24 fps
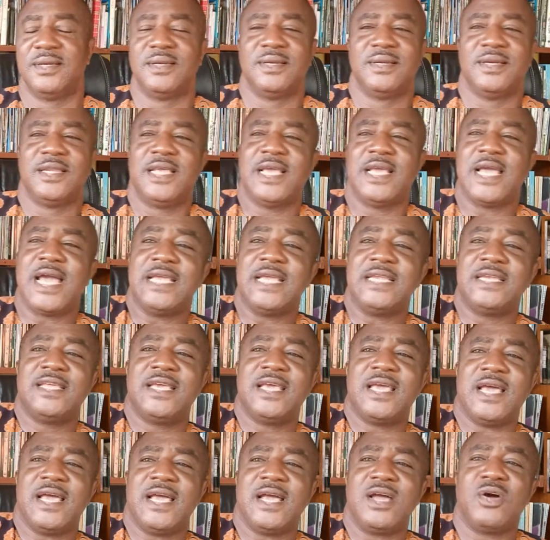The idea
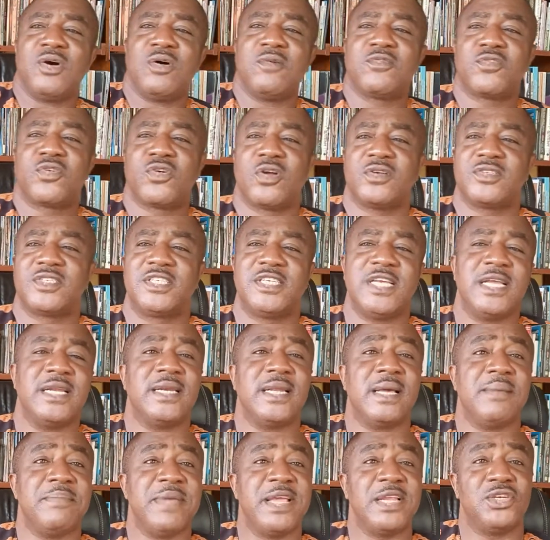of cross-gender
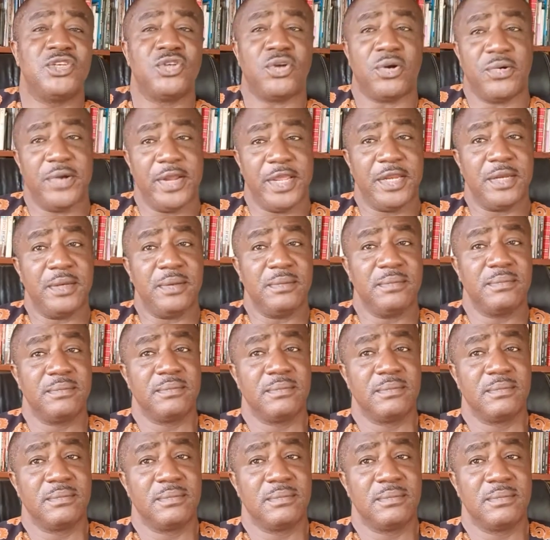mentoring,
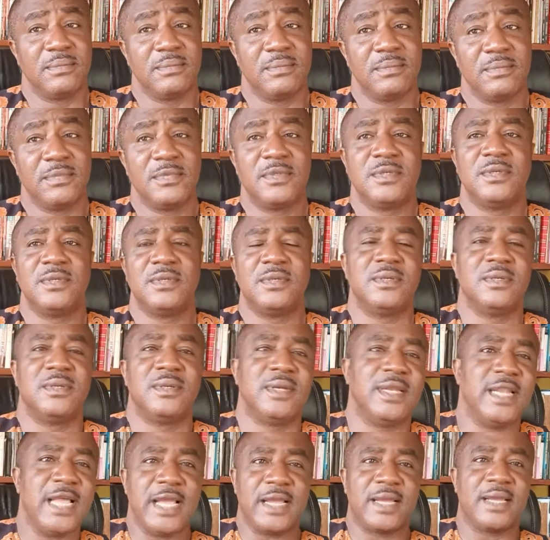
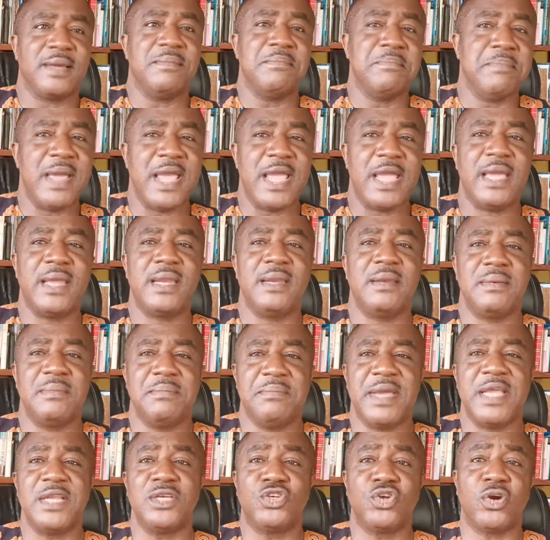like men
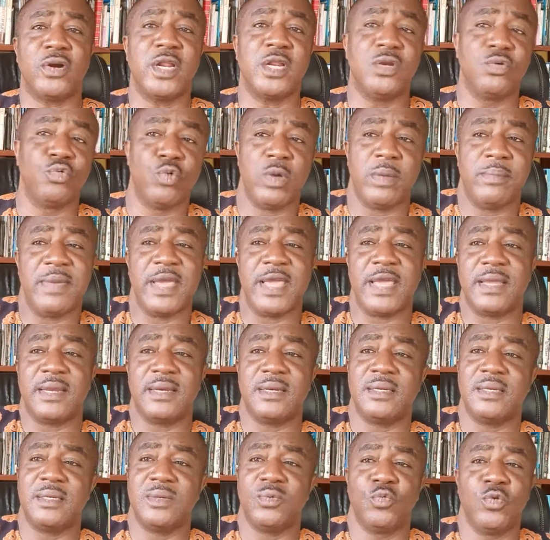mentoring
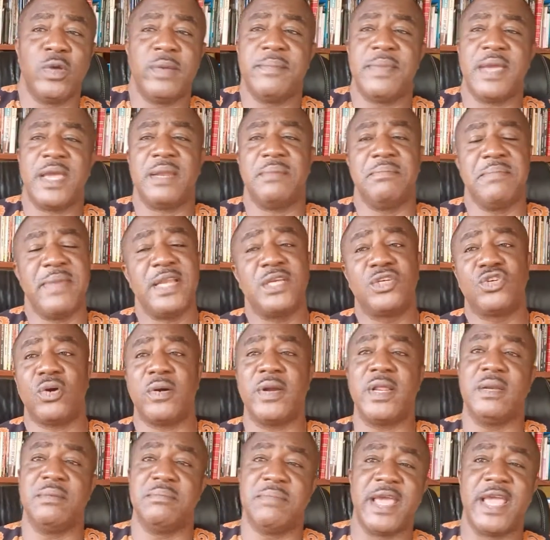women, women
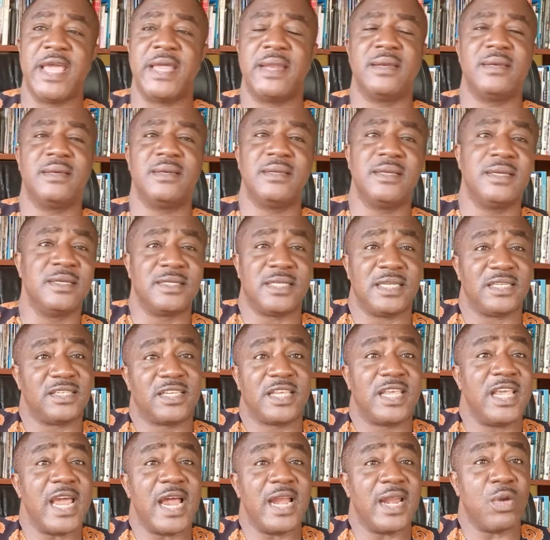mentoring men, is a
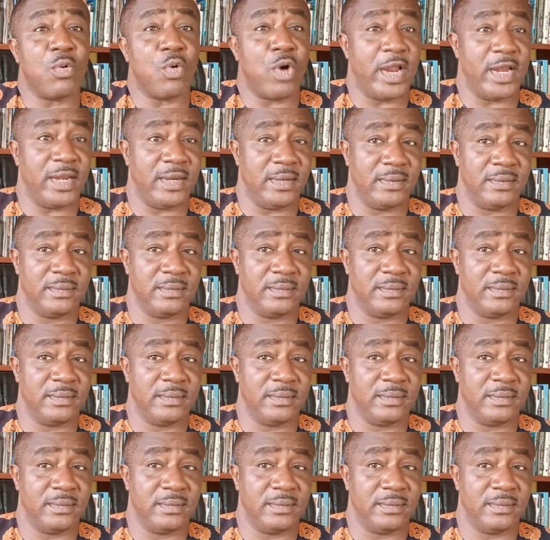scary one.